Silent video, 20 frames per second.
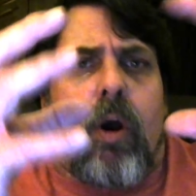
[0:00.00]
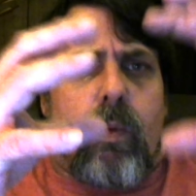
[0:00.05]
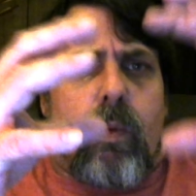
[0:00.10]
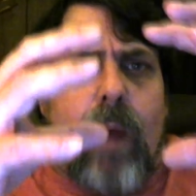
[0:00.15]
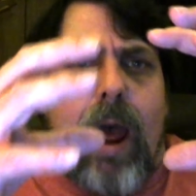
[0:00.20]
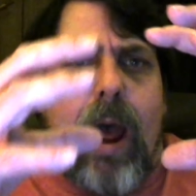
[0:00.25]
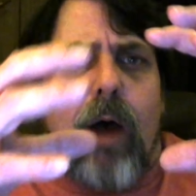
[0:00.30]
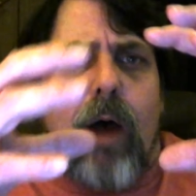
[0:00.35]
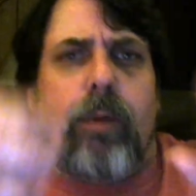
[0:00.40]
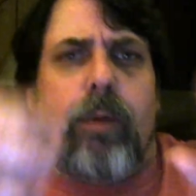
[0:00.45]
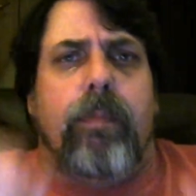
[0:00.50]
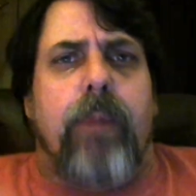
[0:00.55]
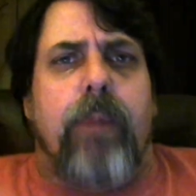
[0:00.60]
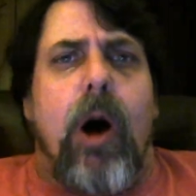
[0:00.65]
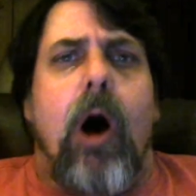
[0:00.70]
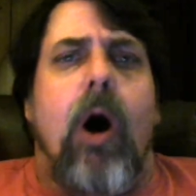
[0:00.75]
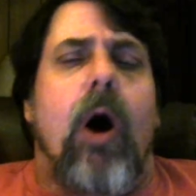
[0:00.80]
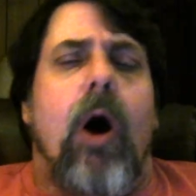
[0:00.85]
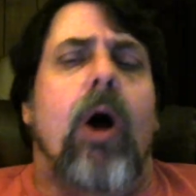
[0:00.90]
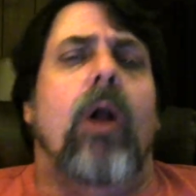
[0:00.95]
round
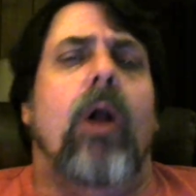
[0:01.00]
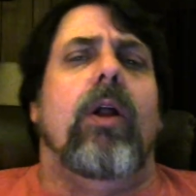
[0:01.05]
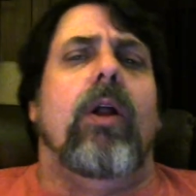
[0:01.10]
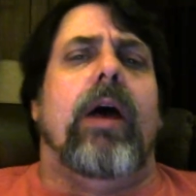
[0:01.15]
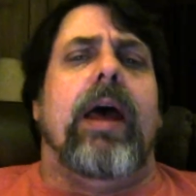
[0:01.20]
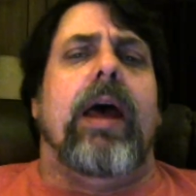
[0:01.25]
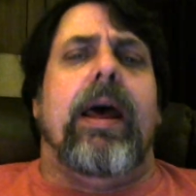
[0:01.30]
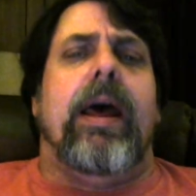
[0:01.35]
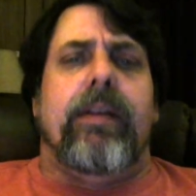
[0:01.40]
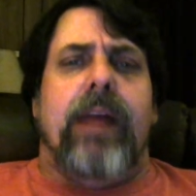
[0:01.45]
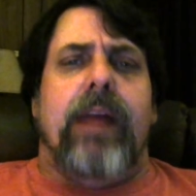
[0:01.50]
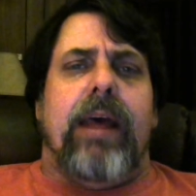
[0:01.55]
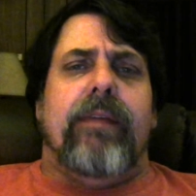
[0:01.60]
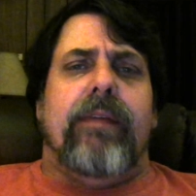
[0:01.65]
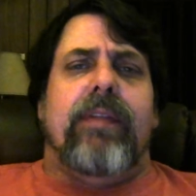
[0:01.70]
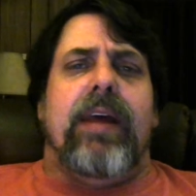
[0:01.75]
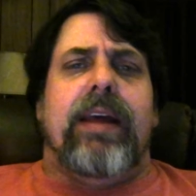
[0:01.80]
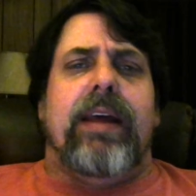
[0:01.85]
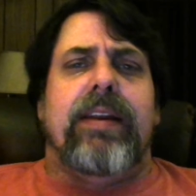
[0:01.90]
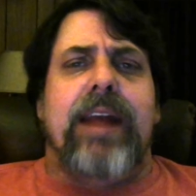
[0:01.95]
ball, and
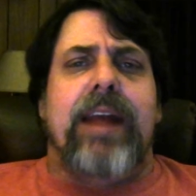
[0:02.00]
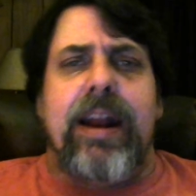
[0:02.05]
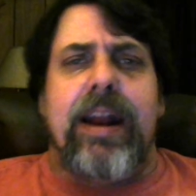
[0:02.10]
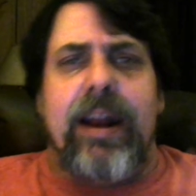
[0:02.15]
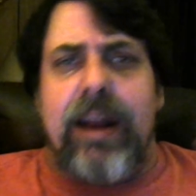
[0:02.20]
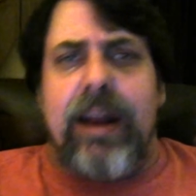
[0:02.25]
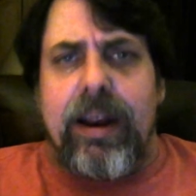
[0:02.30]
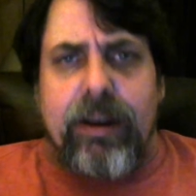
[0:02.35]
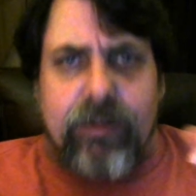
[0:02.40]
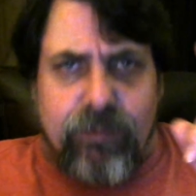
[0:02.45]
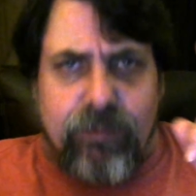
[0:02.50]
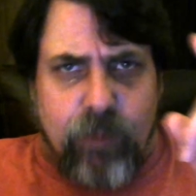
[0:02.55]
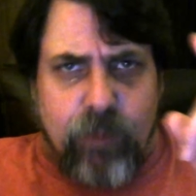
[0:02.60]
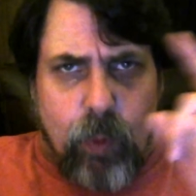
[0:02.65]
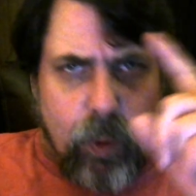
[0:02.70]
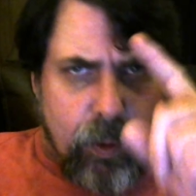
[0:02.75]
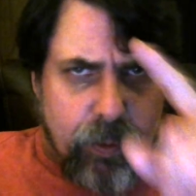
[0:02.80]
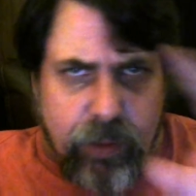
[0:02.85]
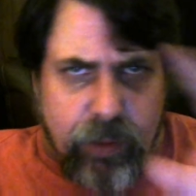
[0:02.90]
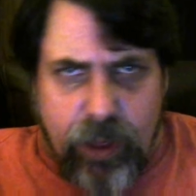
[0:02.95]
they needed it
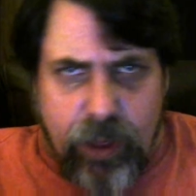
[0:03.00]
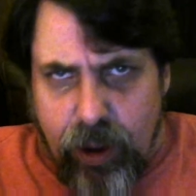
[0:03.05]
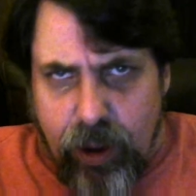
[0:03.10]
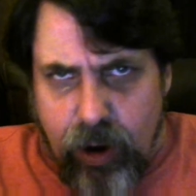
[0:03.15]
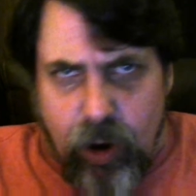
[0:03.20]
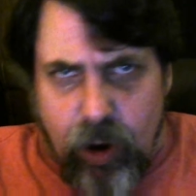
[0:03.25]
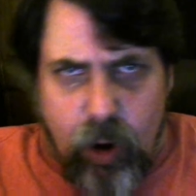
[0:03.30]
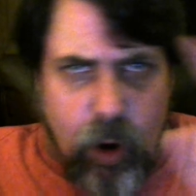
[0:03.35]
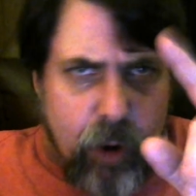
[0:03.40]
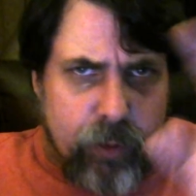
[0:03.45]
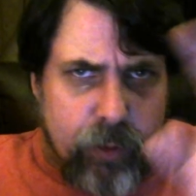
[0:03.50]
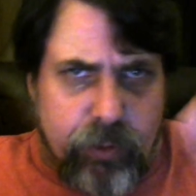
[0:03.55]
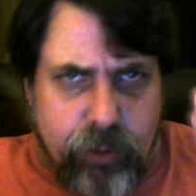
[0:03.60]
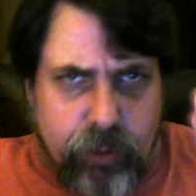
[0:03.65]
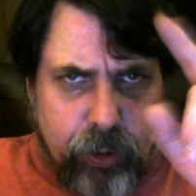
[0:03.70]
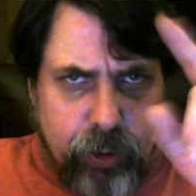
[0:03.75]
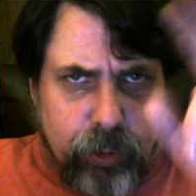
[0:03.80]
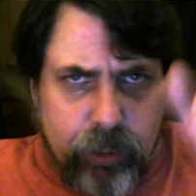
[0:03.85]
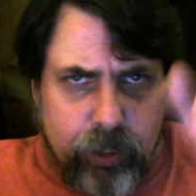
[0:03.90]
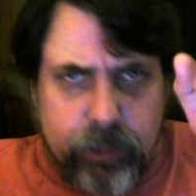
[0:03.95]
for the Earth
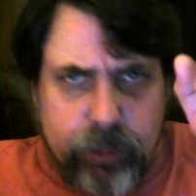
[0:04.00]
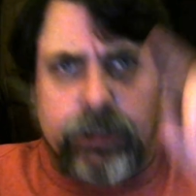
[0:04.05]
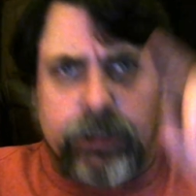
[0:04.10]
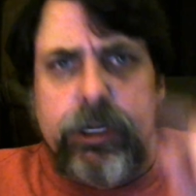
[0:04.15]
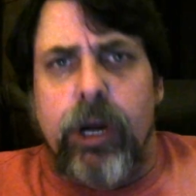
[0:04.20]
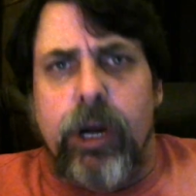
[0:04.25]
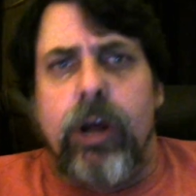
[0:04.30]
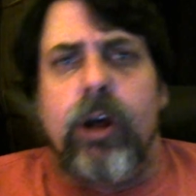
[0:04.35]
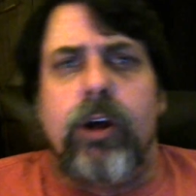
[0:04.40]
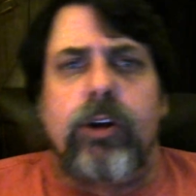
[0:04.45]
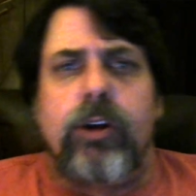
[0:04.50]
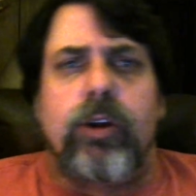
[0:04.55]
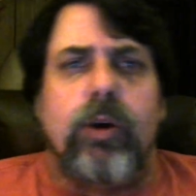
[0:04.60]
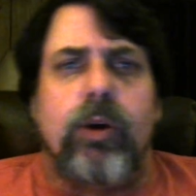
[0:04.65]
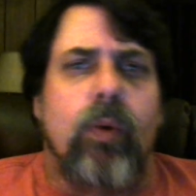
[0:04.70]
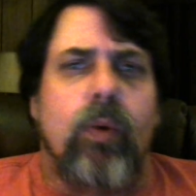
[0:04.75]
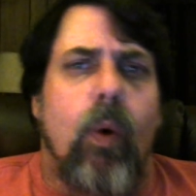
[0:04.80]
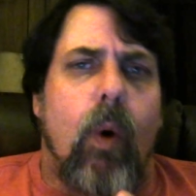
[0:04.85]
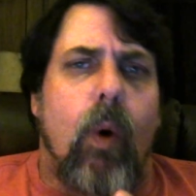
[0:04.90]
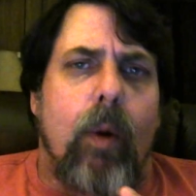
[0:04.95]

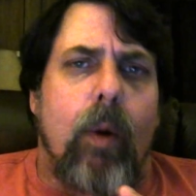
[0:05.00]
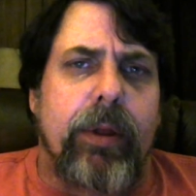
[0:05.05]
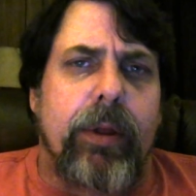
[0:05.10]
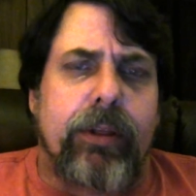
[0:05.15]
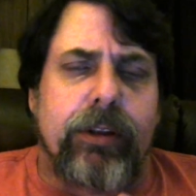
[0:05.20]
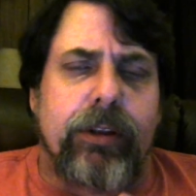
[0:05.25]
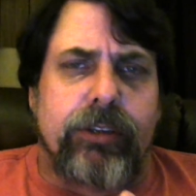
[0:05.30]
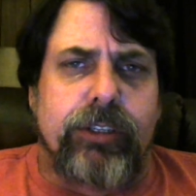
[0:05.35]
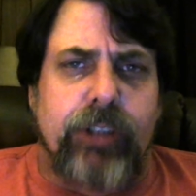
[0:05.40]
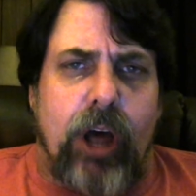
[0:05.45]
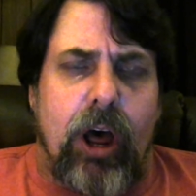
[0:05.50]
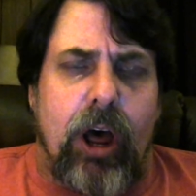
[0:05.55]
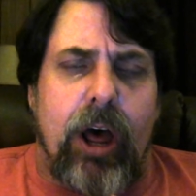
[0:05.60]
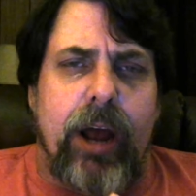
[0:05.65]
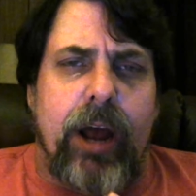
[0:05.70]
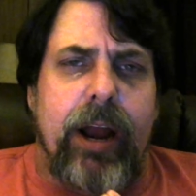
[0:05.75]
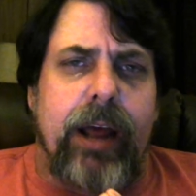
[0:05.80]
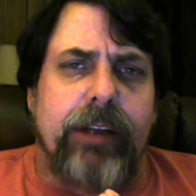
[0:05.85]
to orbit the sun,